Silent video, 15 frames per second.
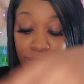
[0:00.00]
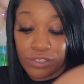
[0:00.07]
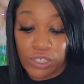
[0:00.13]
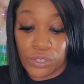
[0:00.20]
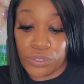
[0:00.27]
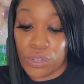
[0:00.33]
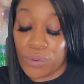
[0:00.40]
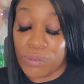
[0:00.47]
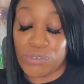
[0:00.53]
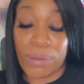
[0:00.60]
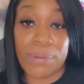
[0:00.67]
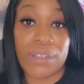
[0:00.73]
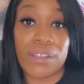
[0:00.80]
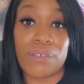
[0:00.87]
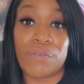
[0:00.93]
So you know when I'm
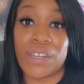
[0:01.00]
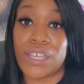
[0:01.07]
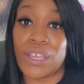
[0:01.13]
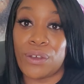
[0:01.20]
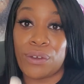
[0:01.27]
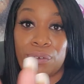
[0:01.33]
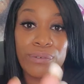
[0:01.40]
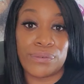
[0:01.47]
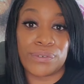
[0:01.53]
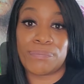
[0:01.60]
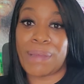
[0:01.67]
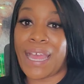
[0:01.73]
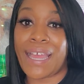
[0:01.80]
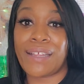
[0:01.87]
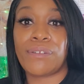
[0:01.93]
dropping another video.
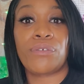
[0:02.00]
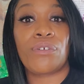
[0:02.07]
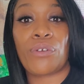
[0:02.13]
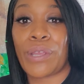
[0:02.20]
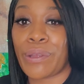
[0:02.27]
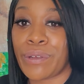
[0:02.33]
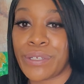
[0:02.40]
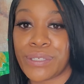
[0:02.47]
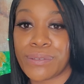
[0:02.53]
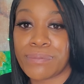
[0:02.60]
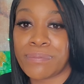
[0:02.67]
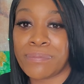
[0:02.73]
Bye, Clarice.